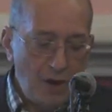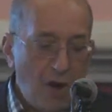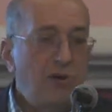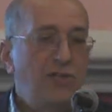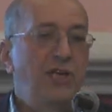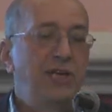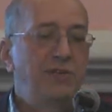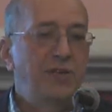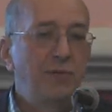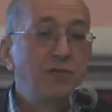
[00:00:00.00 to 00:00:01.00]

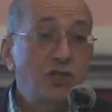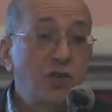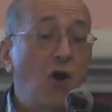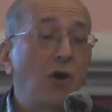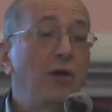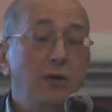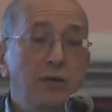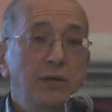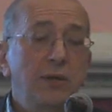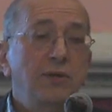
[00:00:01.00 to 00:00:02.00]
origin, so shock
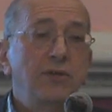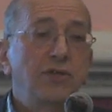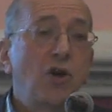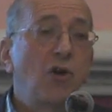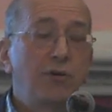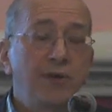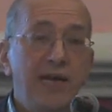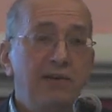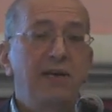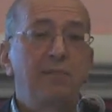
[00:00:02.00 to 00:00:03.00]
the shock of
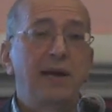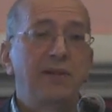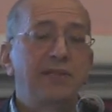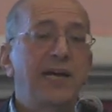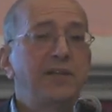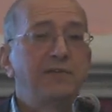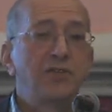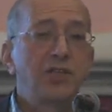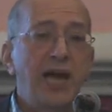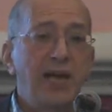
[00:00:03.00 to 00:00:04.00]
hearing about the death of a
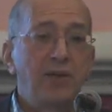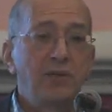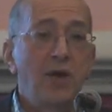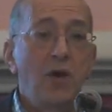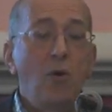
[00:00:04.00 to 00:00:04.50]
child